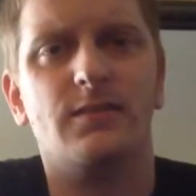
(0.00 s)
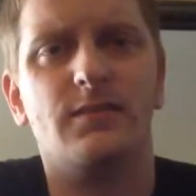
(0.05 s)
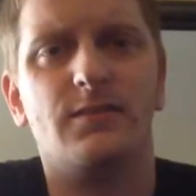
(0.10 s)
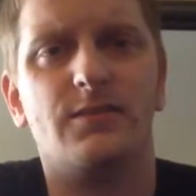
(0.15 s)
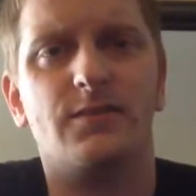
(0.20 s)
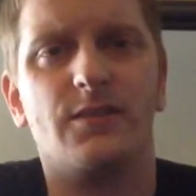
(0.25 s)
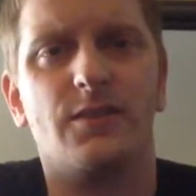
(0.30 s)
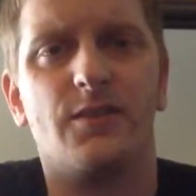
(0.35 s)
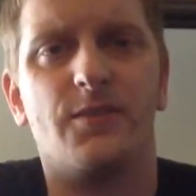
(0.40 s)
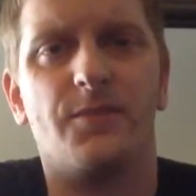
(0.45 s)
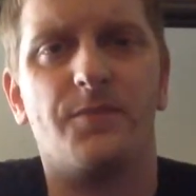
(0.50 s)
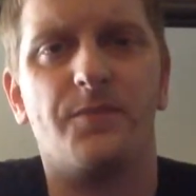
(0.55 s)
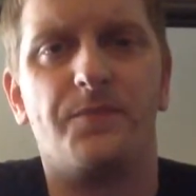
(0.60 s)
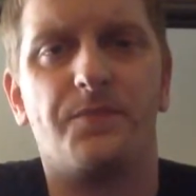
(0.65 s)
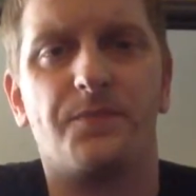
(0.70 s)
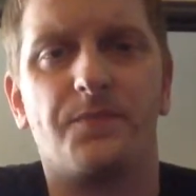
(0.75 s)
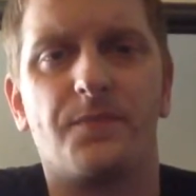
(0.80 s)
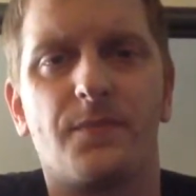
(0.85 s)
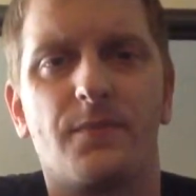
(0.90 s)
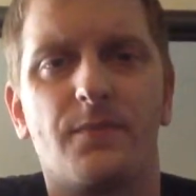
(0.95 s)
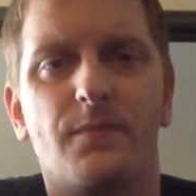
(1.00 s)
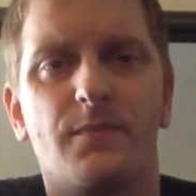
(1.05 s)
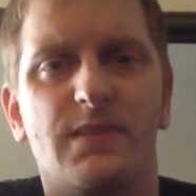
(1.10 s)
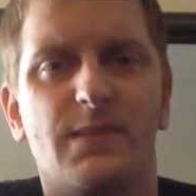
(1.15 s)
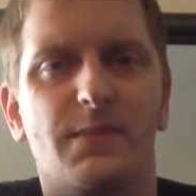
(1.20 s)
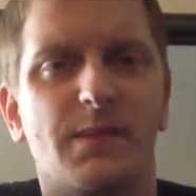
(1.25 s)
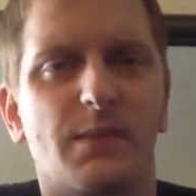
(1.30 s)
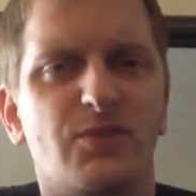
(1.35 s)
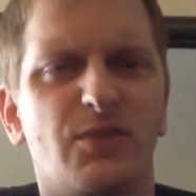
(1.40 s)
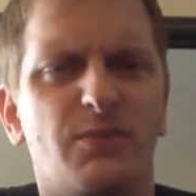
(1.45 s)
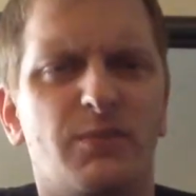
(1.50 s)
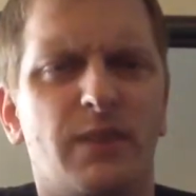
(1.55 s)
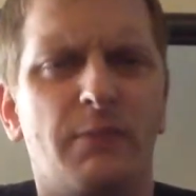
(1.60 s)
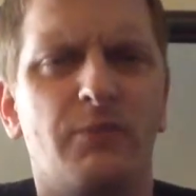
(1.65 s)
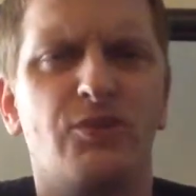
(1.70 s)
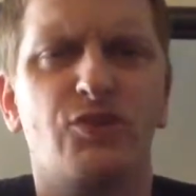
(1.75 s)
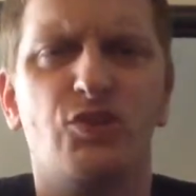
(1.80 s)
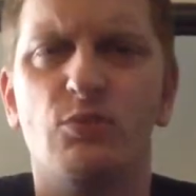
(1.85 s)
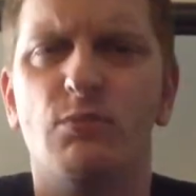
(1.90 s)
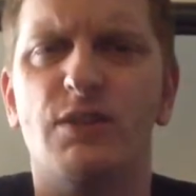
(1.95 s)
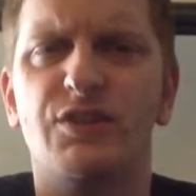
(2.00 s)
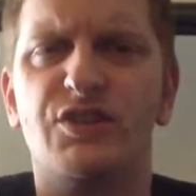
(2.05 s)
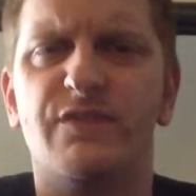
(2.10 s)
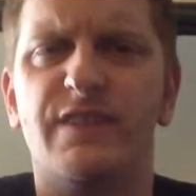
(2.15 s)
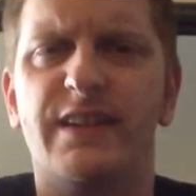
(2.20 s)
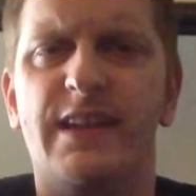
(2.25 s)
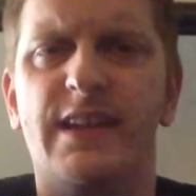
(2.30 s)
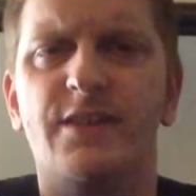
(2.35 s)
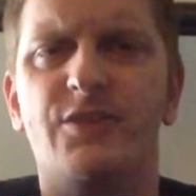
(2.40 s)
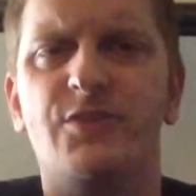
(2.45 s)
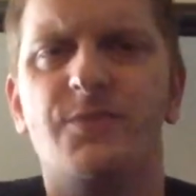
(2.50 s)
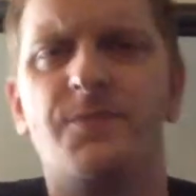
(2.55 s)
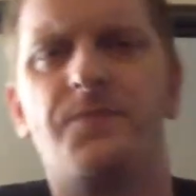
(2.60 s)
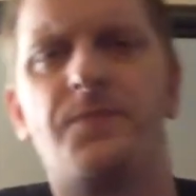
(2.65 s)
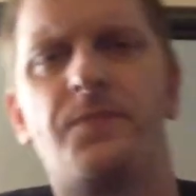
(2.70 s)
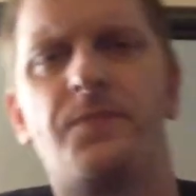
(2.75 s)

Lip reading: So sometimes you play with too much of an edge.